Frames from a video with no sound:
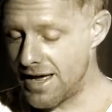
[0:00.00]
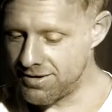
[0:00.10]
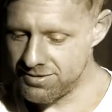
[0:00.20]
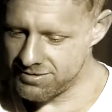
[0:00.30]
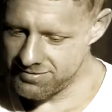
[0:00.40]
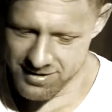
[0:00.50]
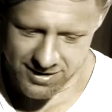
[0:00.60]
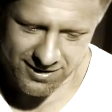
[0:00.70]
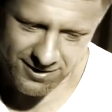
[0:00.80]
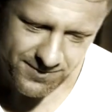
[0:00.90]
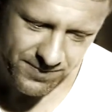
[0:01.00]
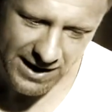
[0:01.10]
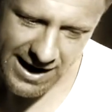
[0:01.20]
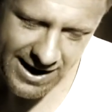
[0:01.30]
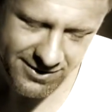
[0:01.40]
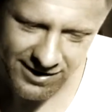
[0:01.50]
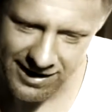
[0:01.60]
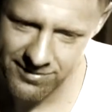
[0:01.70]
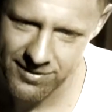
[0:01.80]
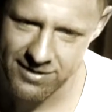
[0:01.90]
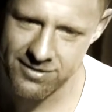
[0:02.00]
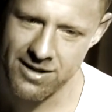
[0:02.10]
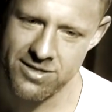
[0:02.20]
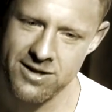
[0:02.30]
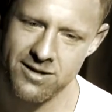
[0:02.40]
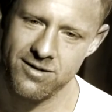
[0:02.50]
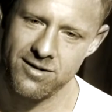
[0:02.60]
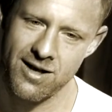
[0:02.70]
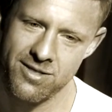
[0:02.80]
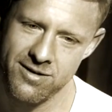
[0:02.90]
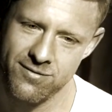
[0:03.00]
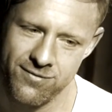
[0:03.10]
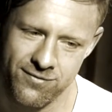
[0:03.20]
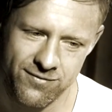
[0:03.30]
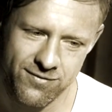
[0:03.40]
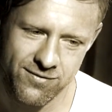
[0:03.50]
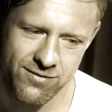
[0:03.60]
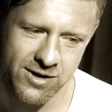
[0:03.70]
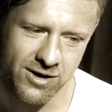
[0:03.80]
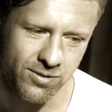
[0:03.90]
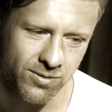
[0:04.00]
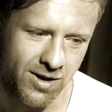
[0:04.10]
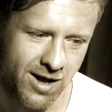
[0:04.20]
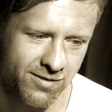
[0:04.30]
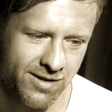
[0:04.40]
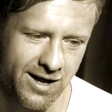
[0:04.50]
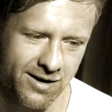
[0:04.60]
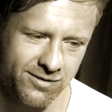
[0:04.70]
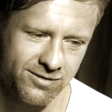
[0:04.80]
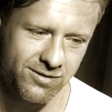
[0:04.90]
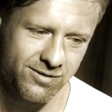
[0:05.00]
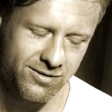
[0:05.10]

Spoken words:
and I think, you know, a lot of that is